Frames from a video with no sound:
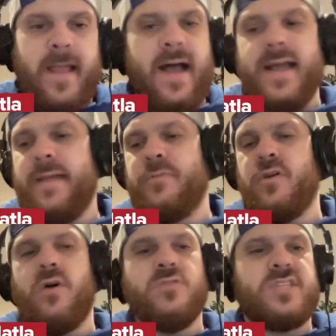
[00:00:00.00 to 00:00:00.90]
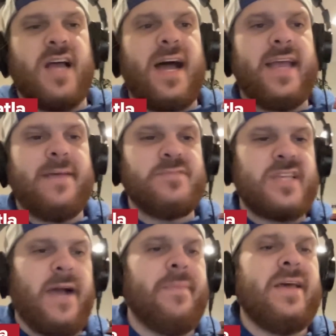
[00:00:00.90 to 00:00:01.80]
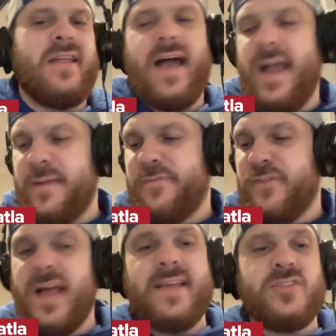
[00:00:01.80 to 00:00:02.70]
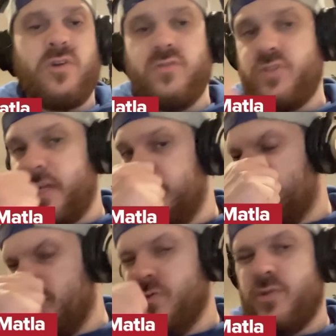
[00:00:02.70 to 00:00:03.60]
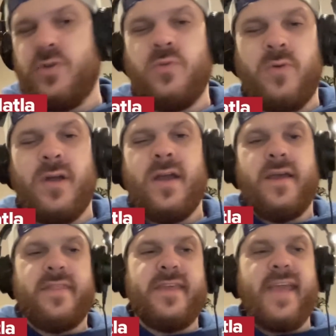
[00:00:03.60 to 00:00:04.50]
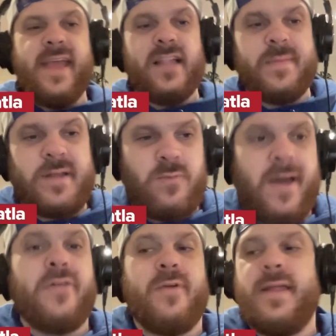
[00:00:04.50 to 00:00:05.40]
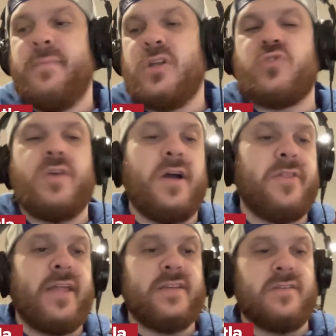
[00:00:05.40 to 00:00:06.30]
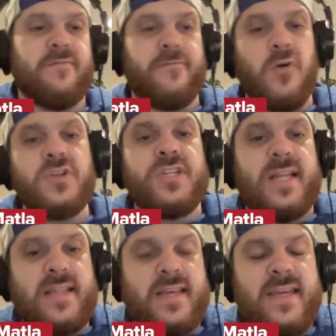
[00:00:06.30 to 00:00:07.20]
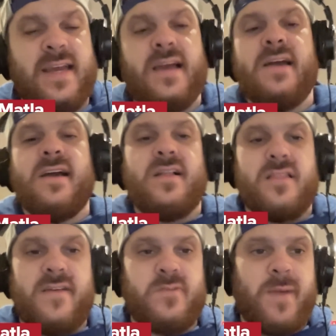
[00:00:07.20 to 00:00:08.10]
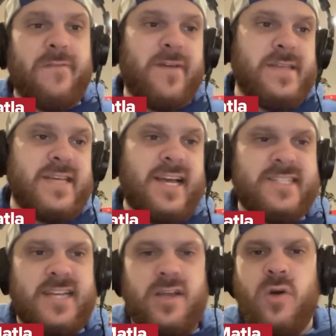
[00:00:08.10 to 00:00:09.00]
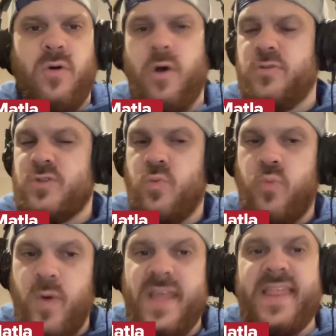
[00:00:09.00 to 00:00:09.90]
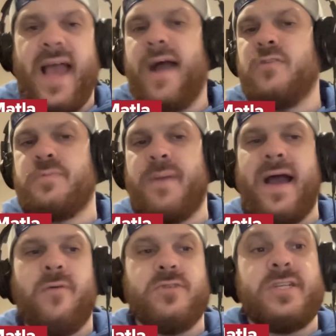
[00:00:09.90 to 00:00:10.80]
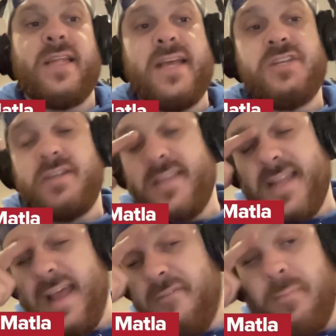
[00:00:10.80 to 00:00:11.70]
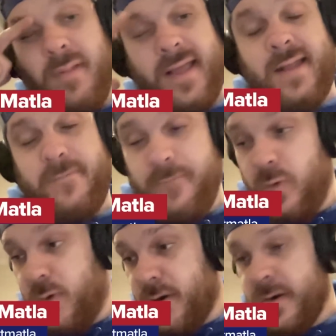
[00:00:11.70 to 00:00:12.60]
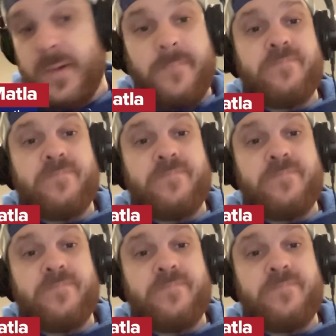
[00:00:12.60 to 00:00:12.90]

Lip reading: I am your host. I am Scott Matla. I am flying solo tonight due to the inclement weather in Montreal that has unfortunately left my fantastic co-host without power today. She did have a plan for